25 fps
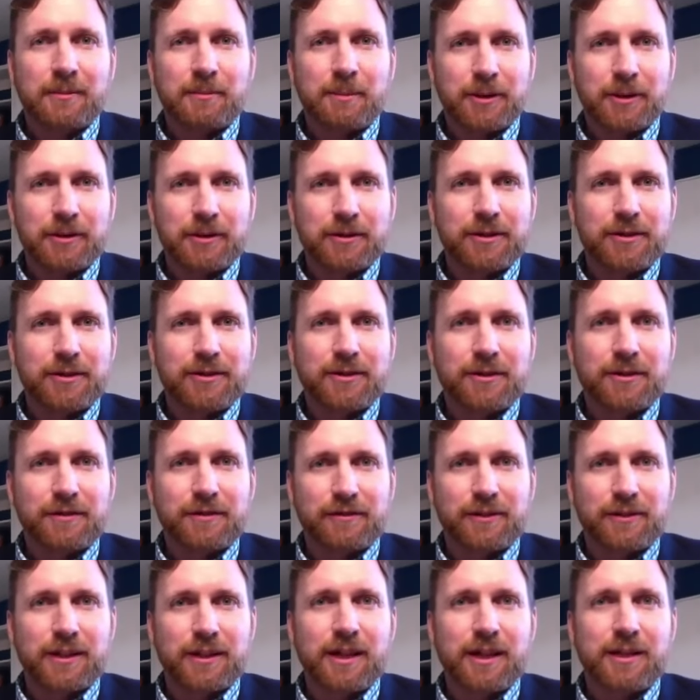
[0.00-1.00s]
boater
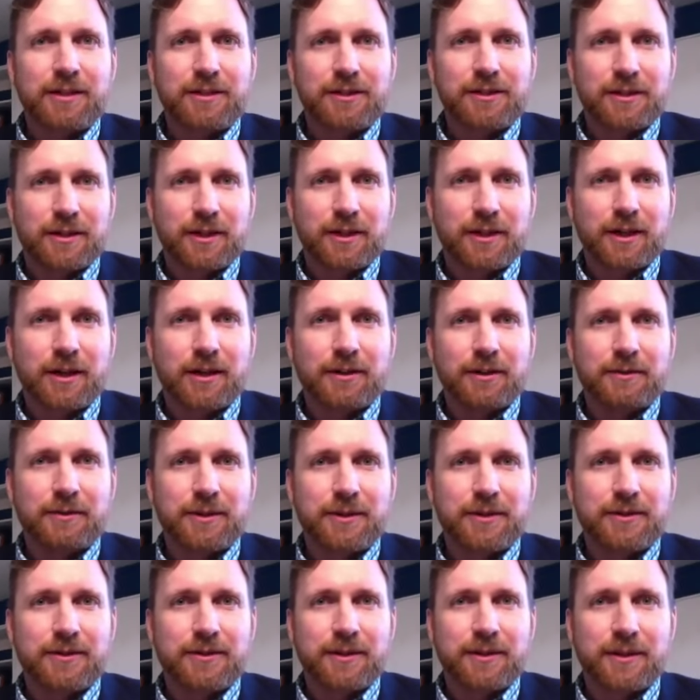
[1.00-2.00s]
certification card,
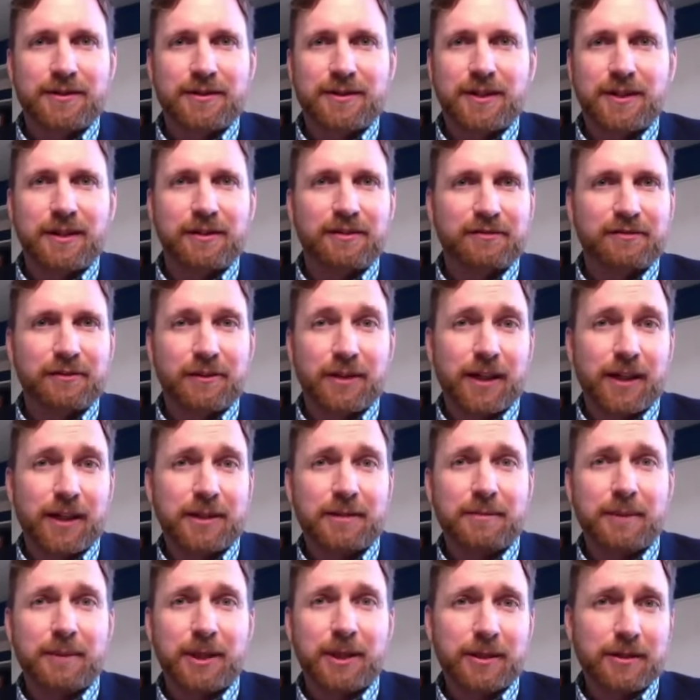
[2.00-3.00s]
which is a standard for
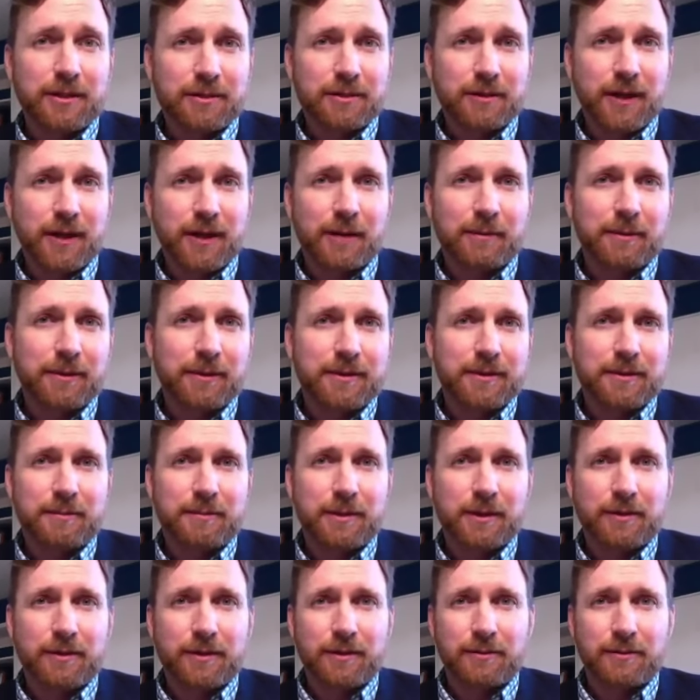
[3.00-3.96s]
anybody who operates a boat in